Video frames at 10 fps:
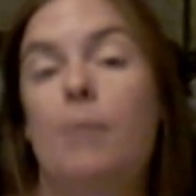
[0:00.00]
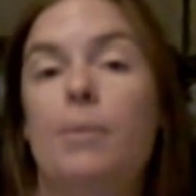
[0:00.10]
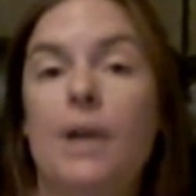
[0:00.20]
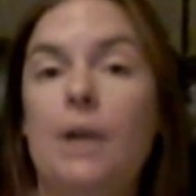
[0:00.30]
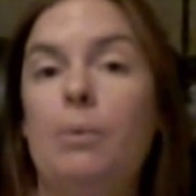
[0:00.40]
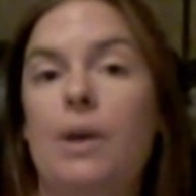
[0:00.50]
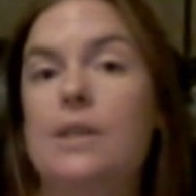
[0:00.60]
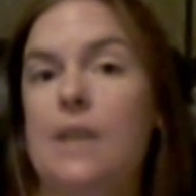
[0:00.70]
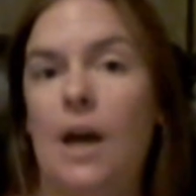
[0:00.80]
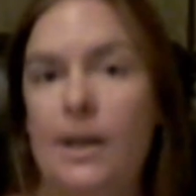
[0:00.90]
But
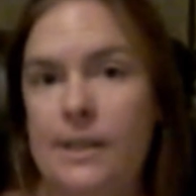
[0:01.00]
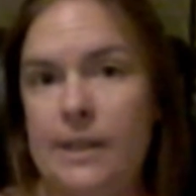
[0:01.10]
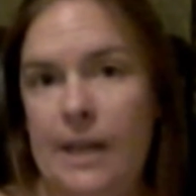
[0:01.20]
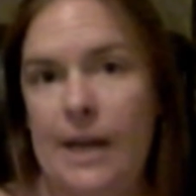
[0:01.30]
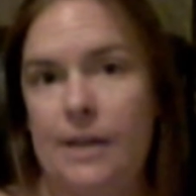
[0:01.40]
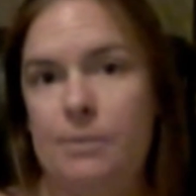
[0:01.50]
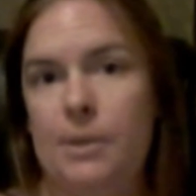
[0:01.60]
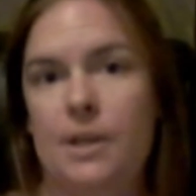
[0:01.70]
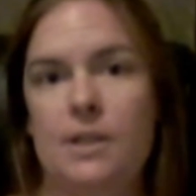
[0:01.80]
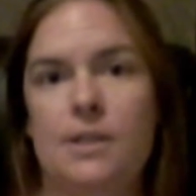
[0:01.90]
anyways, I did that
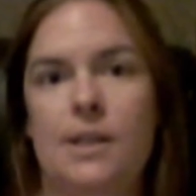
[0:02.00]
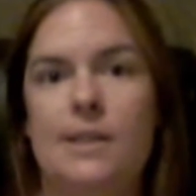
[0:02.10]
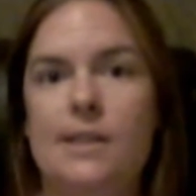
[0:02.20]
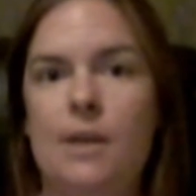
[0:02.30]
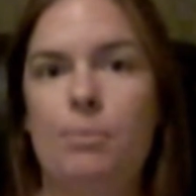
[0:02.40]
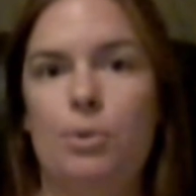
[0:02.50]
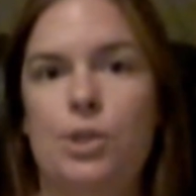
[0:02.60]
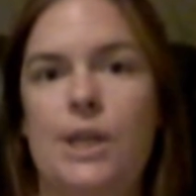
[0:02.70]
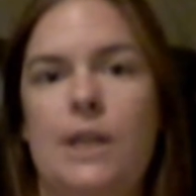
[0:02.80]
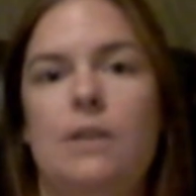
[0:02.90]
because that's
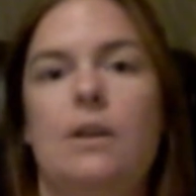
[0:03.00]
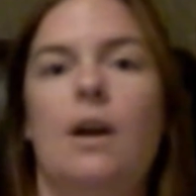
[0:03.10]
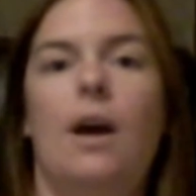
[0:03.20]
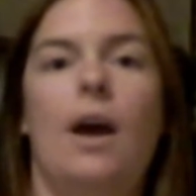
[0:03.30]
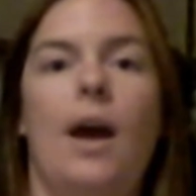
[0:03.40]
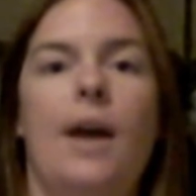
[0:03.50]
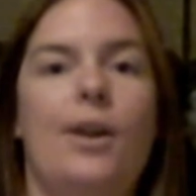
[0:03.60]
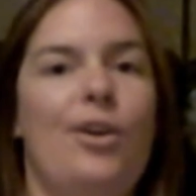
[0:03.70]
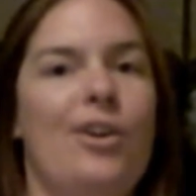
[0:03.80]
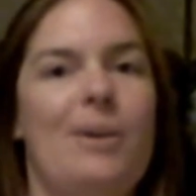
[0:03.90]
10%, and
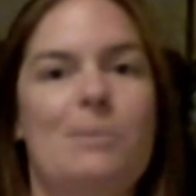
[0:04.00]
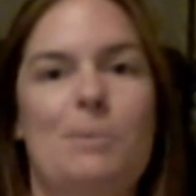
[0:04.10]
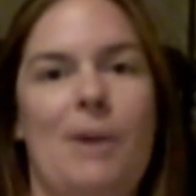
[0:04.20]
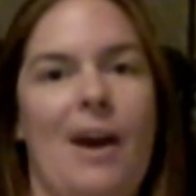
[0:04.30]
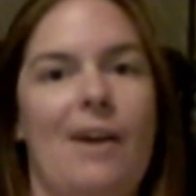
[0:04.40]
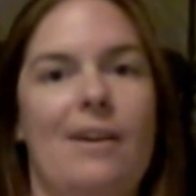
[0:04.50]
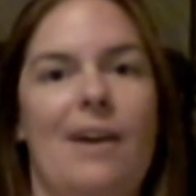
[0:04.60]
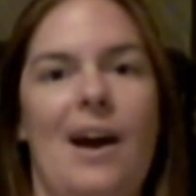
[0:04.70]
it all comes back.